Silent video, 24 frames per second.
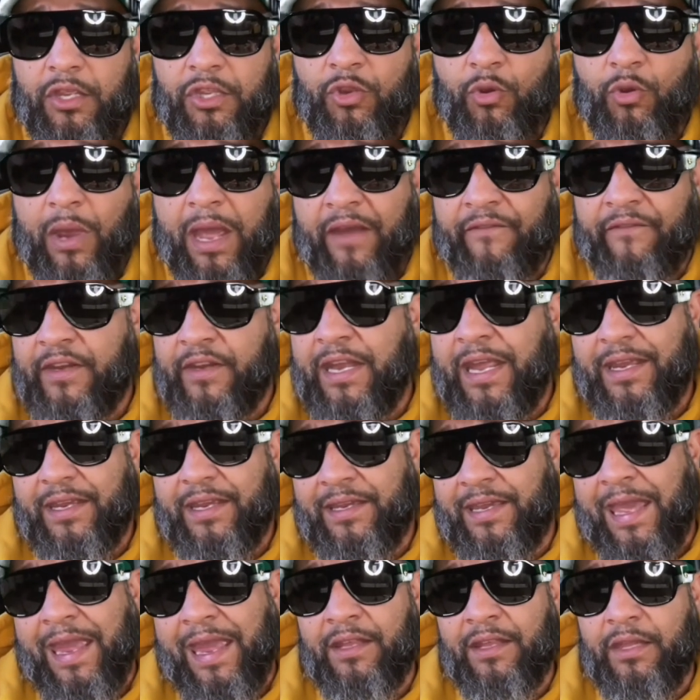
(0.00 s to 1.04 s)
You have Nick
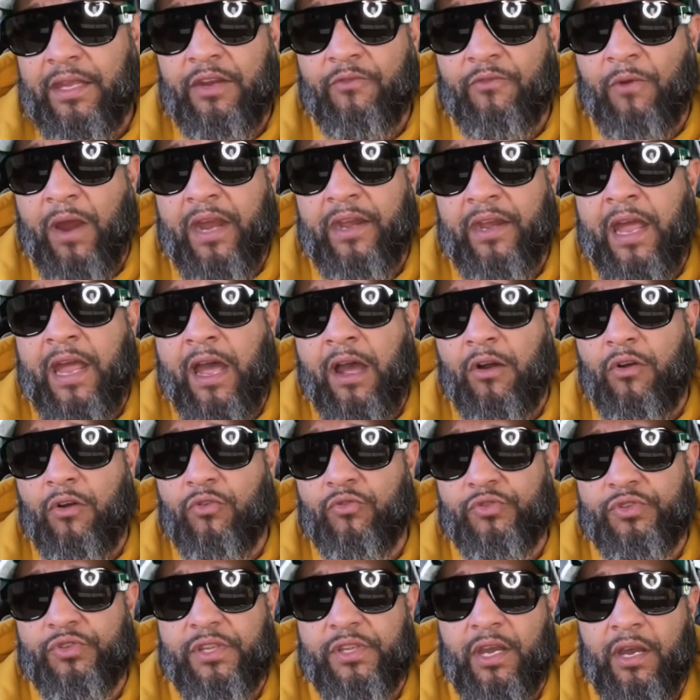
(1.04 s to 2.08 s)
Caley right now,
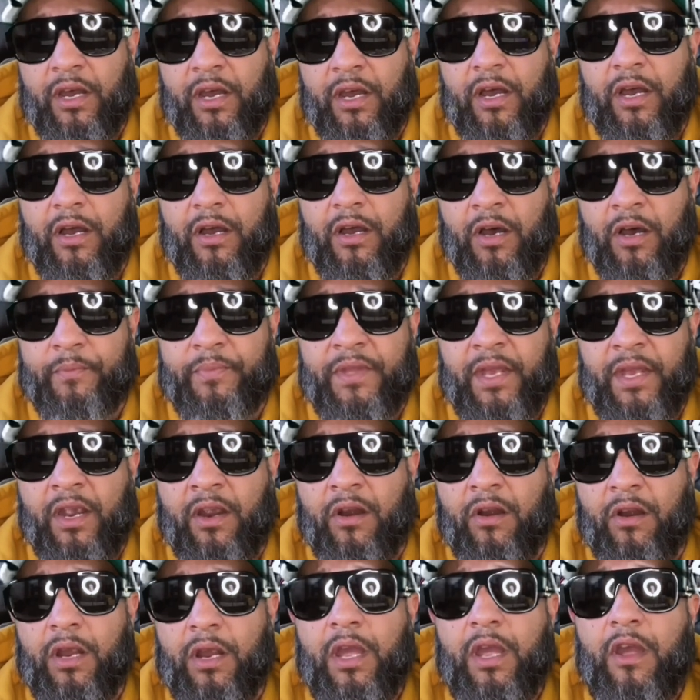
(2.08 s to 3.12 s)
who's up
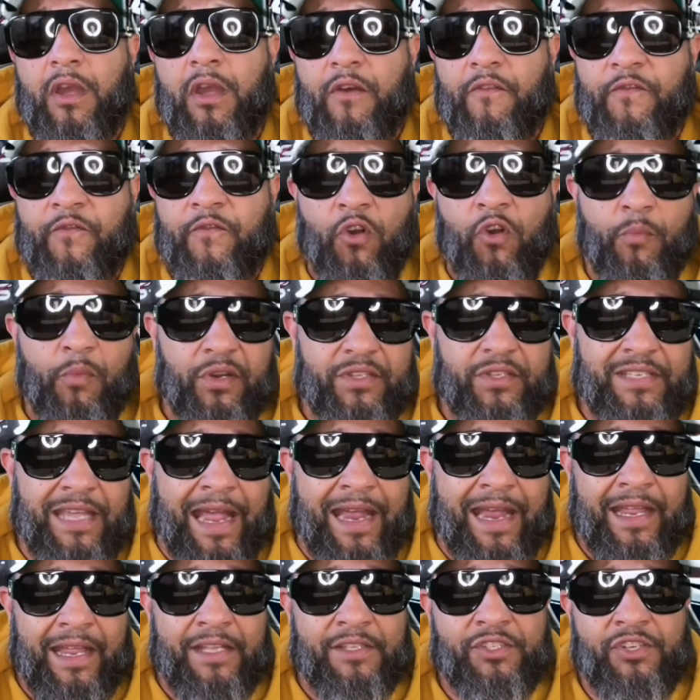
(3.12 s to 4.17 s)
there, former
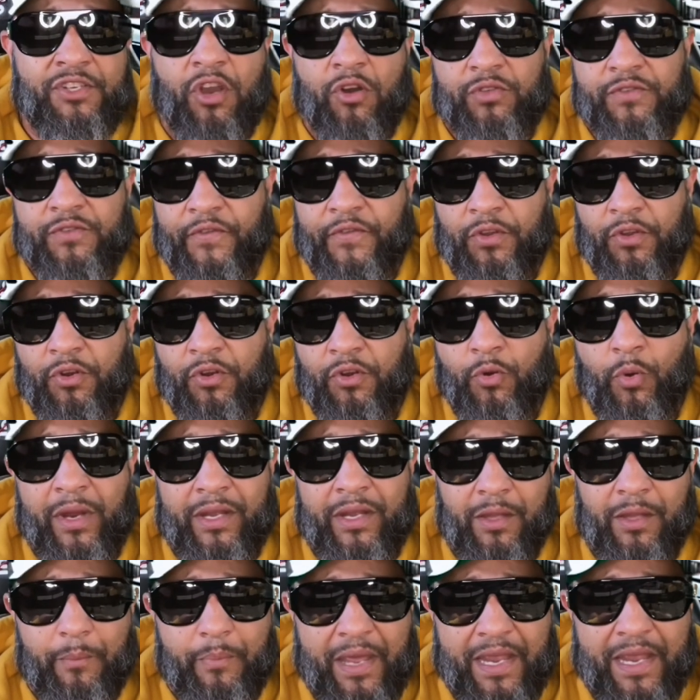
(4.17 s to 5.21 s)
tight ends coach for the New
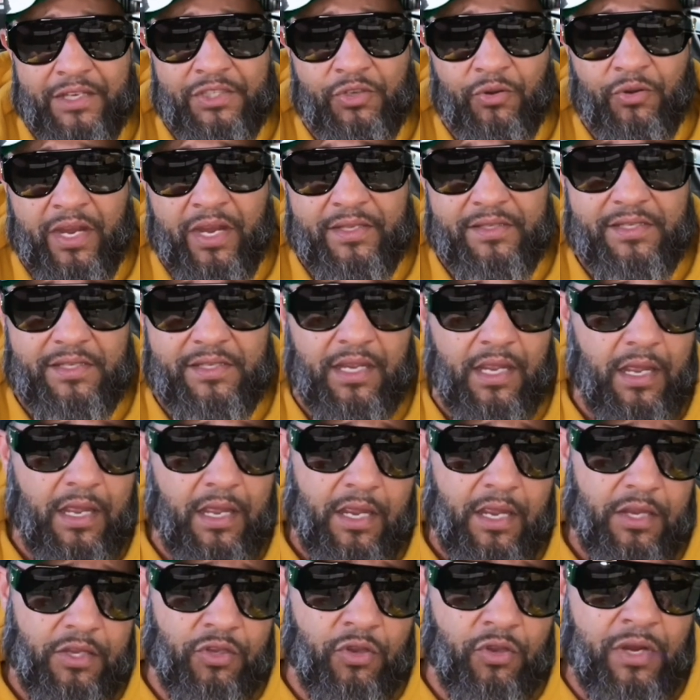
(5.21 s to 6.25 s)
England Patriots.
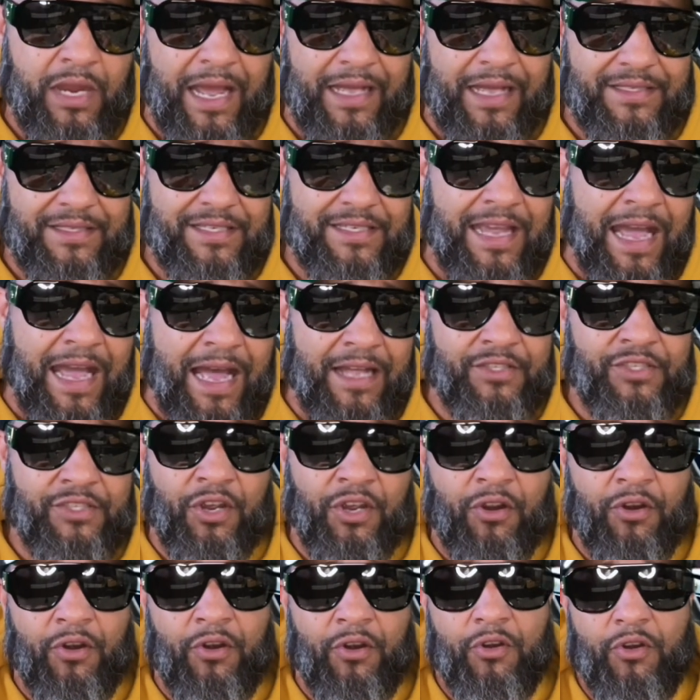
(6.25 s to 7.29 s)
You got Scott
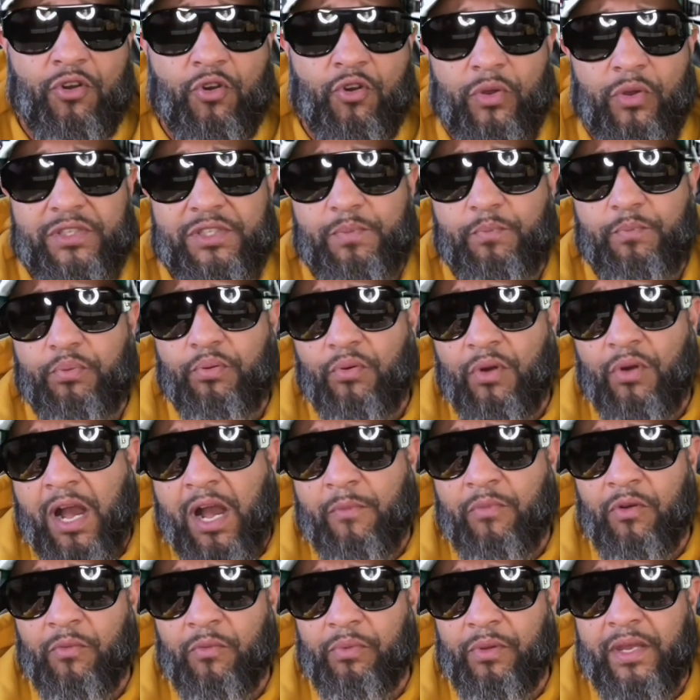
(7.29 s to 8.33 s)
Turner, who is
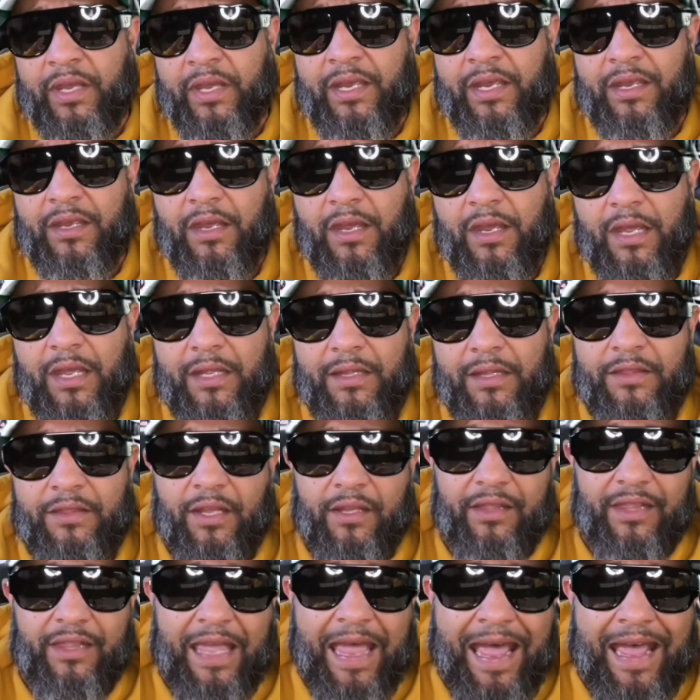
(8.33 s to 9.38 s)
probably
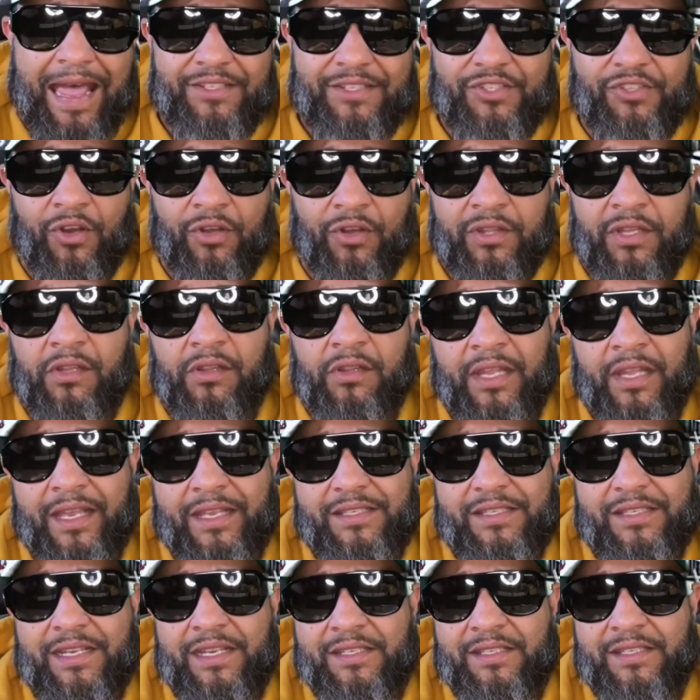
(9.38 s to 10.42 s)
the last on the
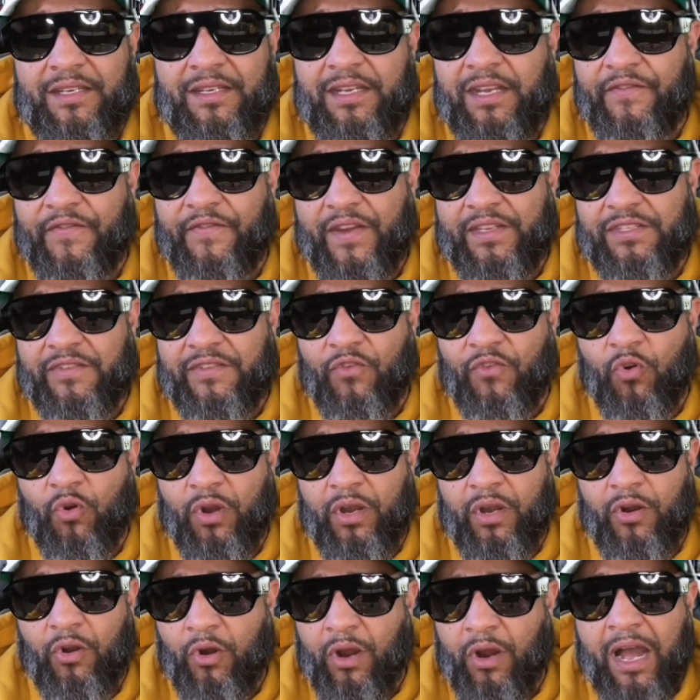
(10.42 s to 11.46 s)
list. He's the defensive
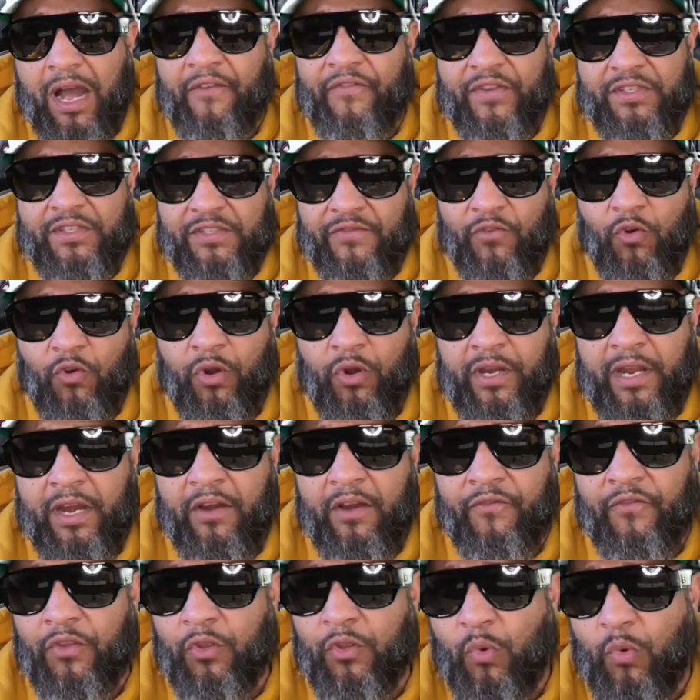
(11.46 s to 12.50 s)
coordinator or offensive
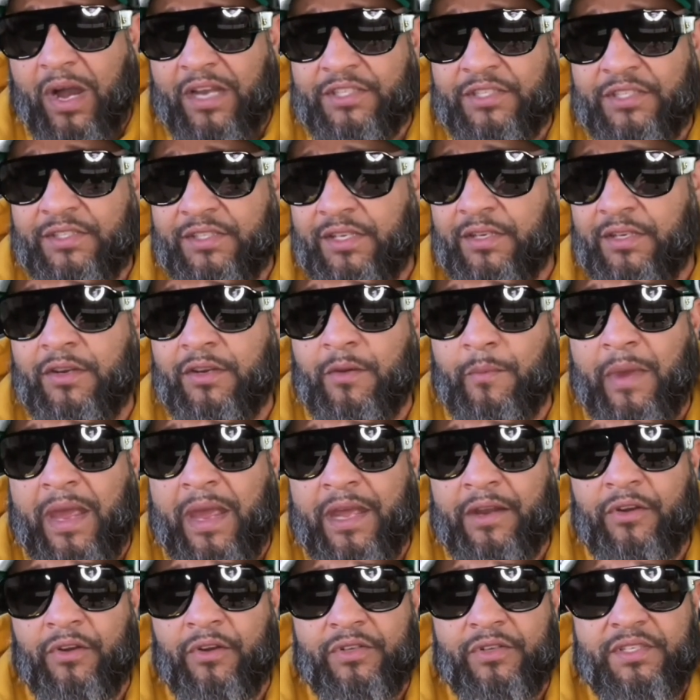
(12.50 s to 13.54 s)
coordinator for the Washington
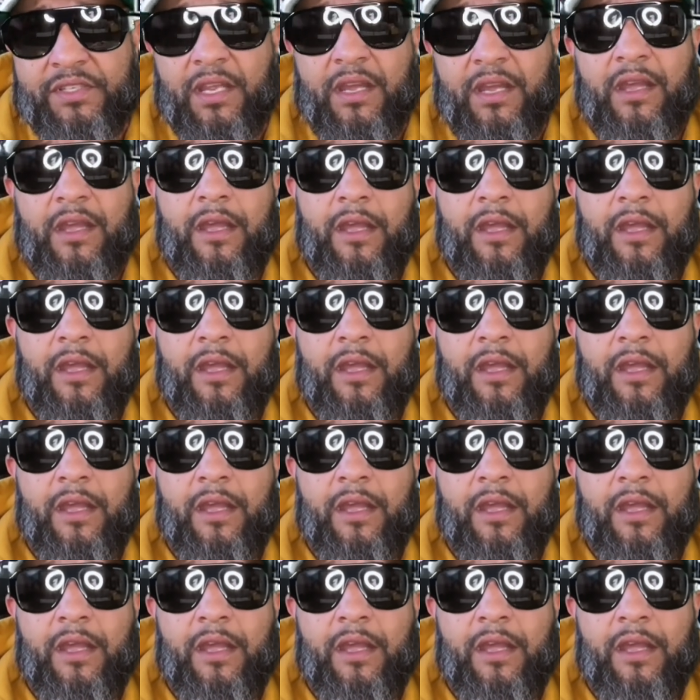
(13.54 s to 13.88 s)
Commanders.